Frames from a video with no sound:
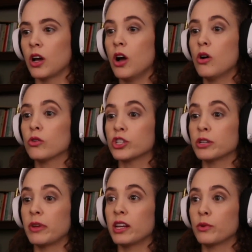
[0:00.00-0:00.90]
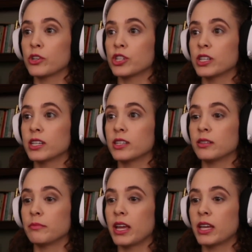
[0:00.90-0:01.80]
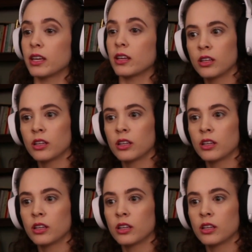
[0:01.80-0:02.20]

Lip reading: Oh, she made it where she needed to make it.